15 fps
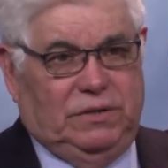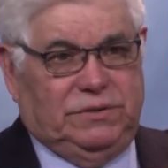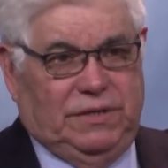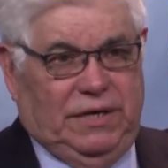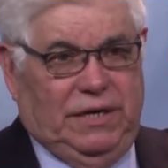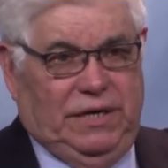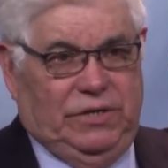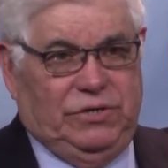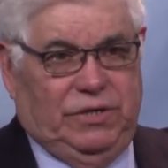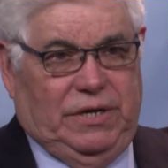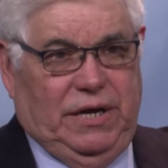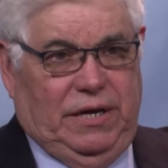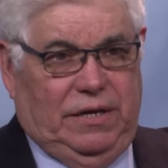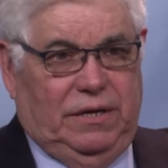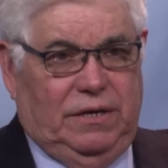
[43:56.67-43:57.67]
else to get
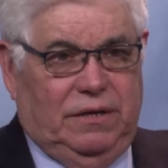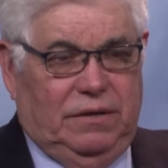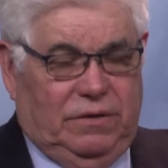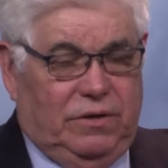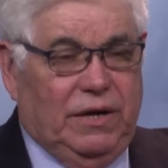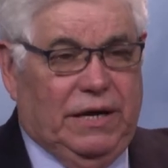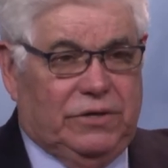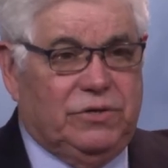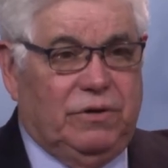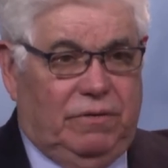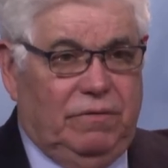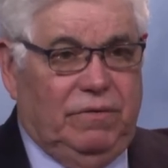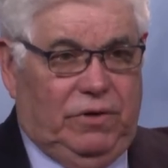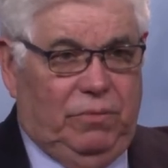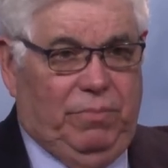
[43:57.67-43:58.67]
educated, to get
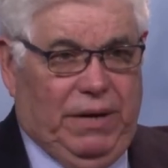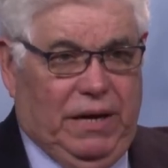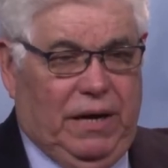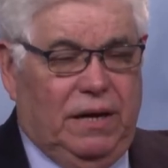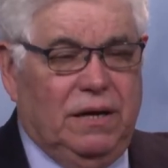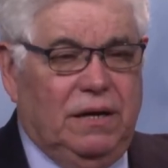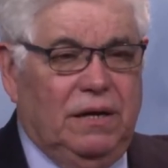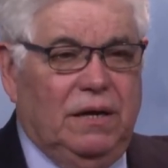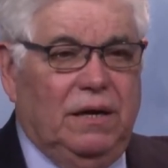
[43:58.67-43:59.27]
your, your BA.